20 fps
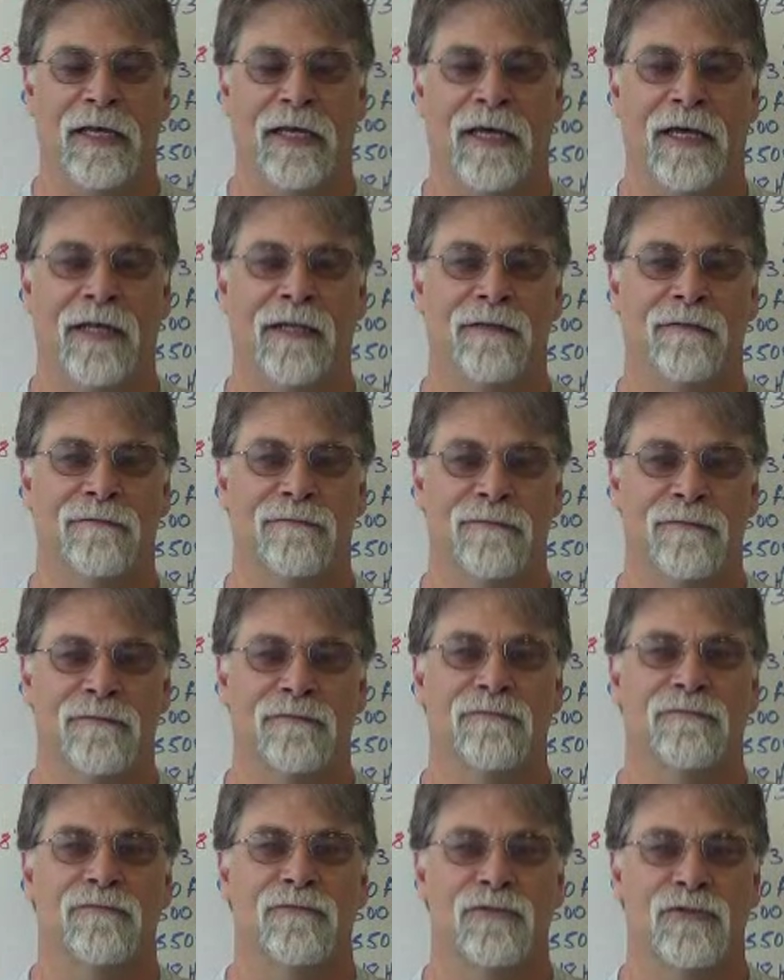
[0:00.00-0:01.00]
and
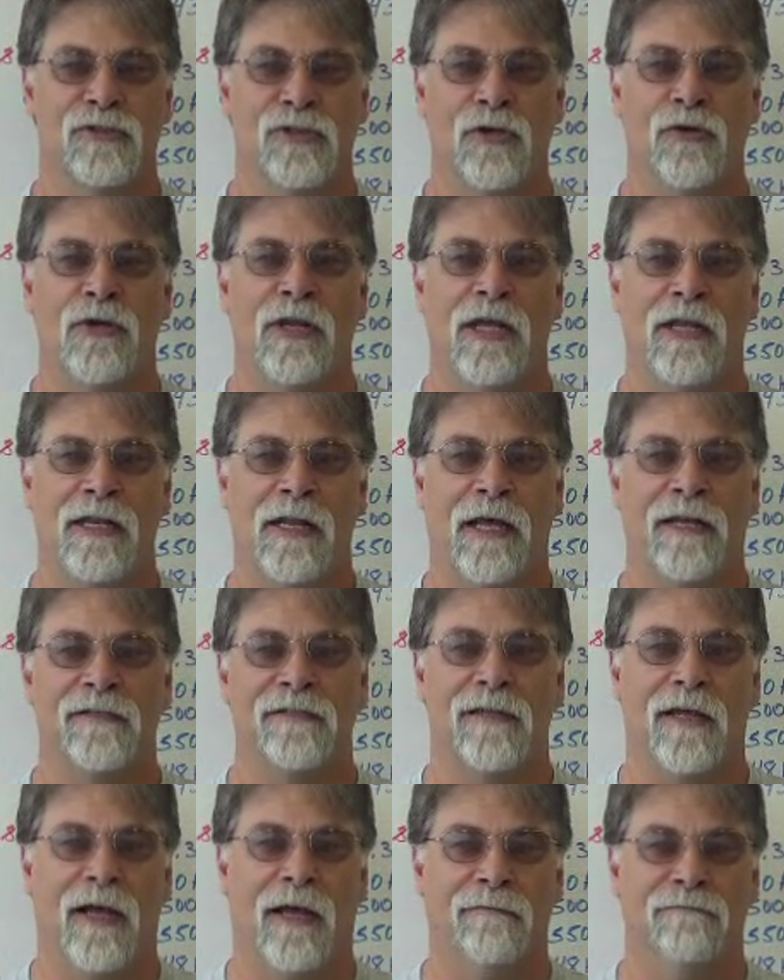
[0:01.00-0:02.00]
tune in
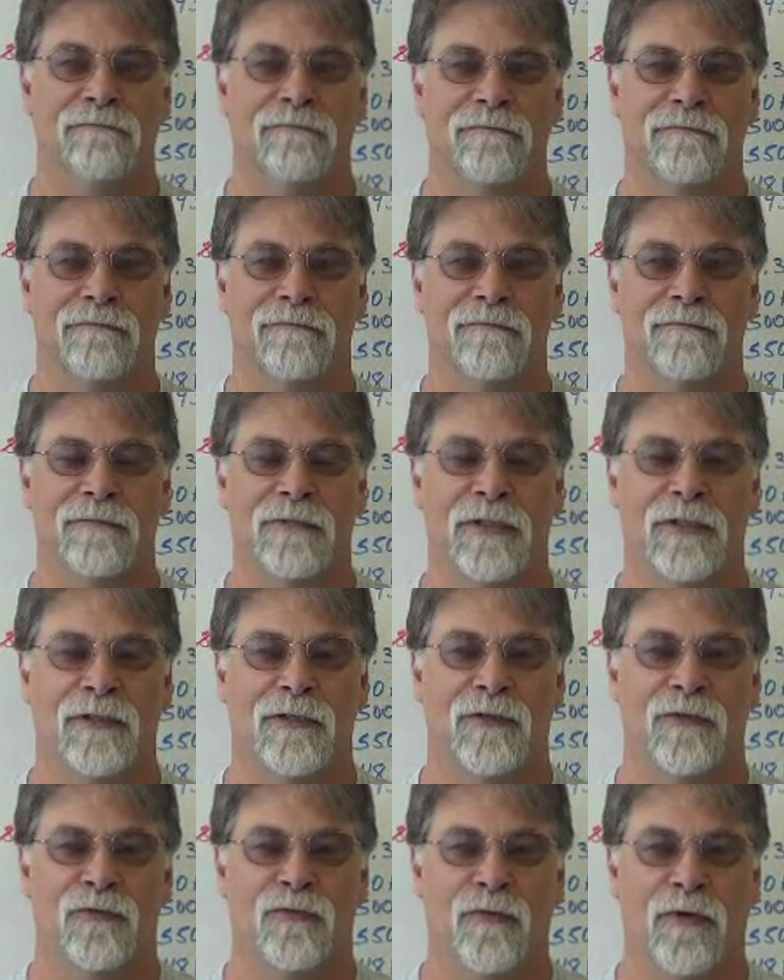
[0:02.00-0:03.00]
next time
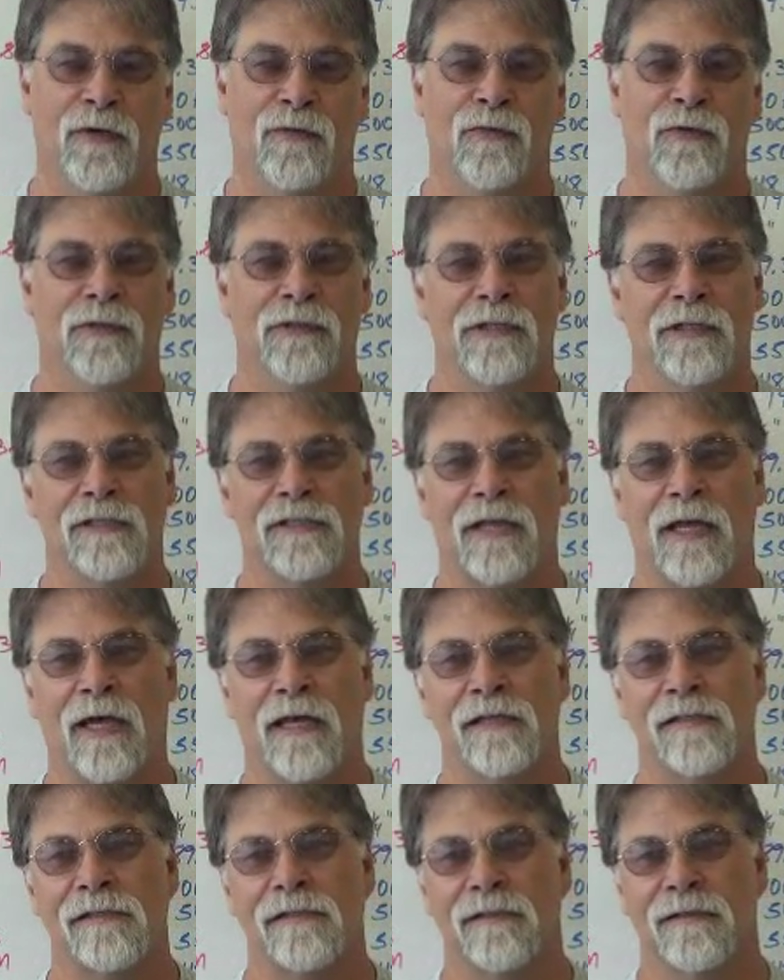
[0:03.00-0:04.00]
when we'll
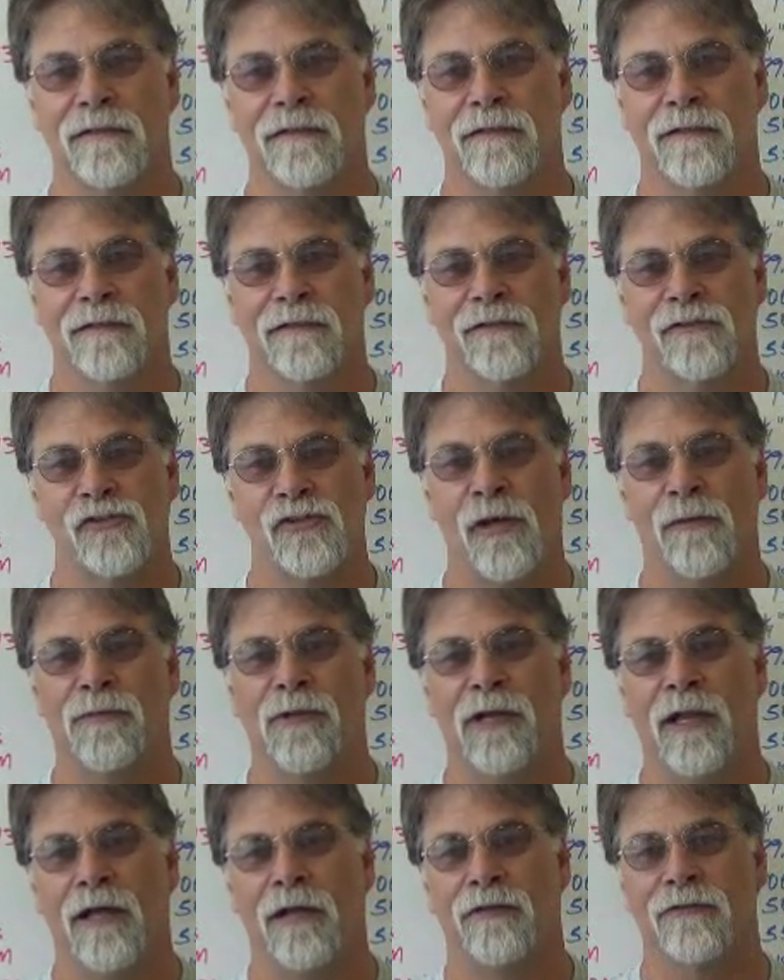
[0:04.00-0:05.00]
discuss
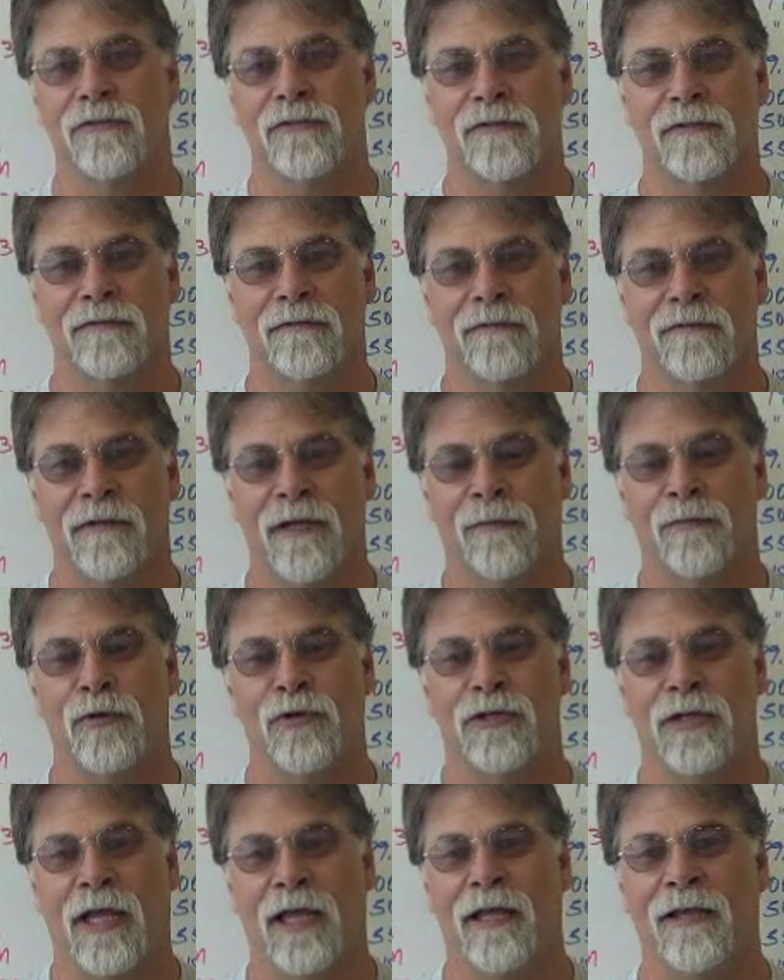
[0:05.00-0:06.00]
something else that
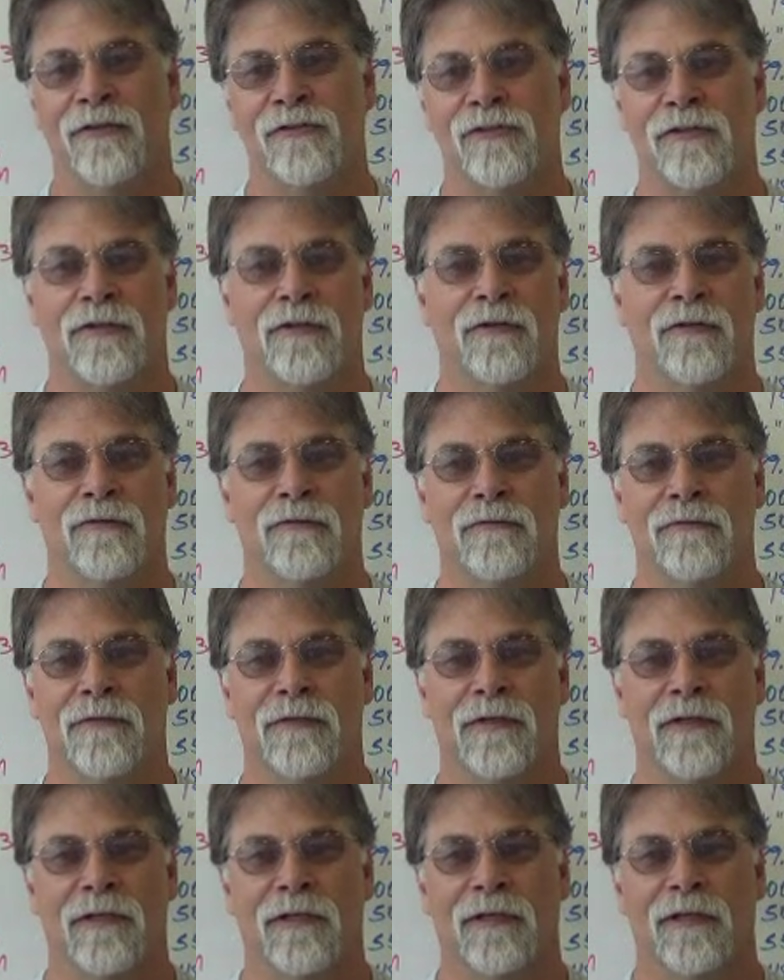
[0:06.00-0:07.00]
pertains to
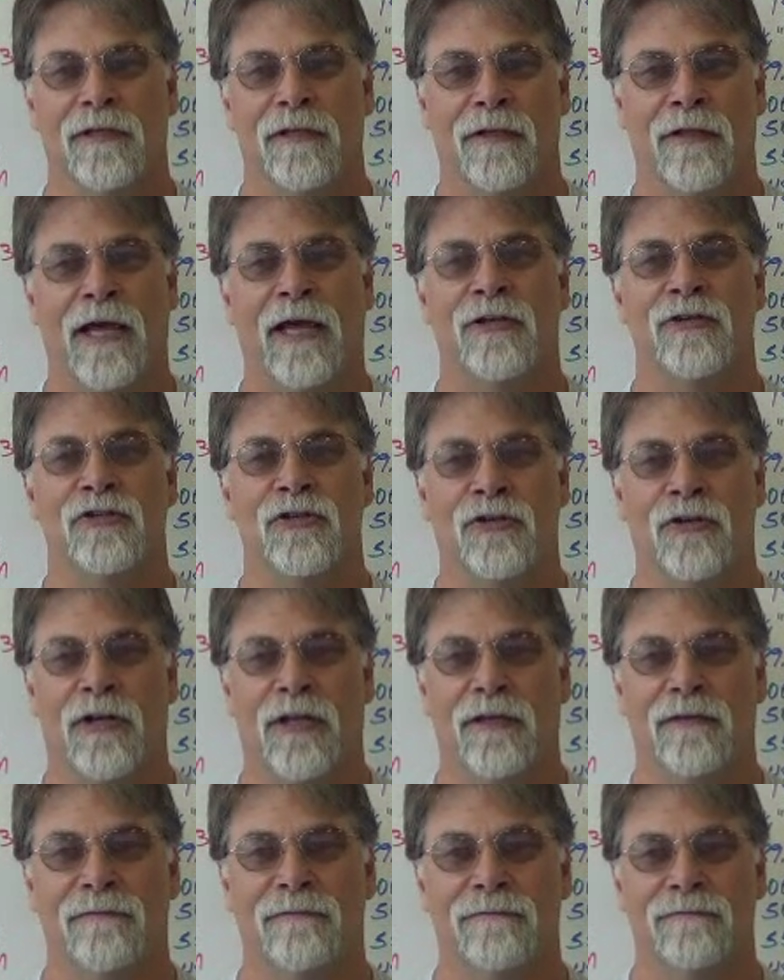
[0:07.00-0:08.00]
that journey.
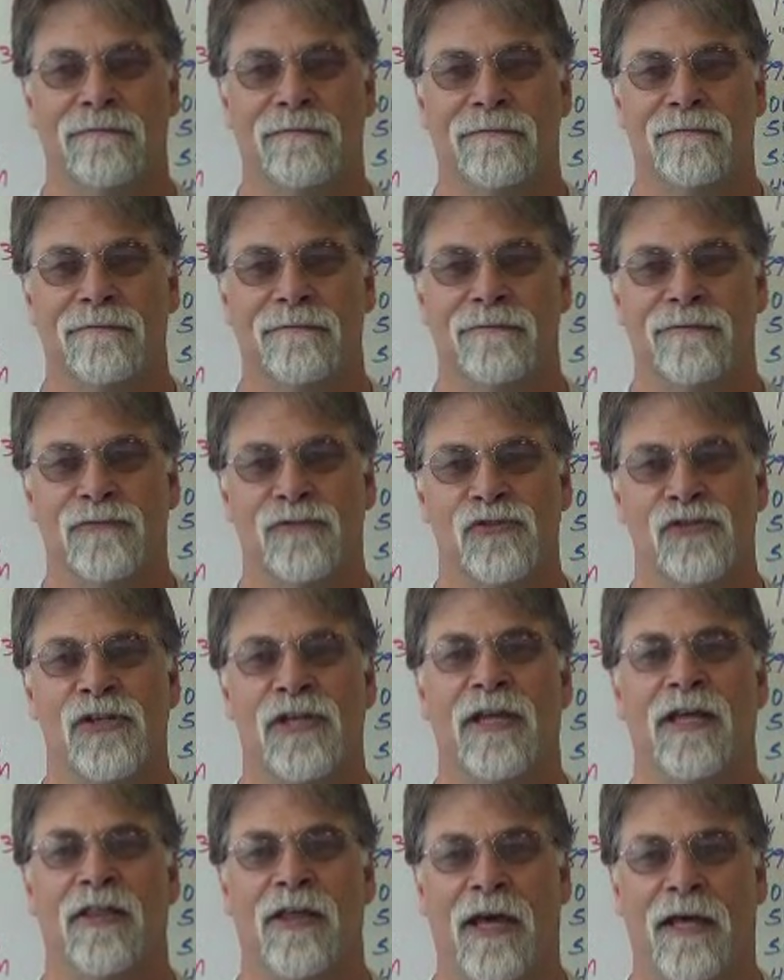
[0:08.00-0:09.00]

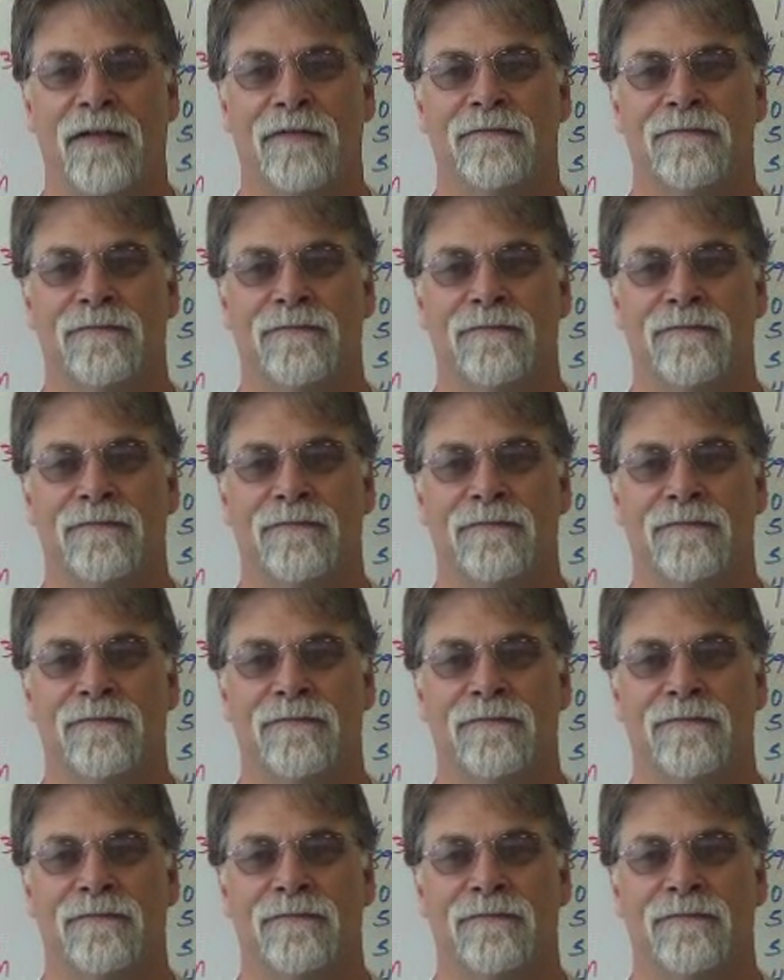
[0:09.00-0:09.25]
See you then.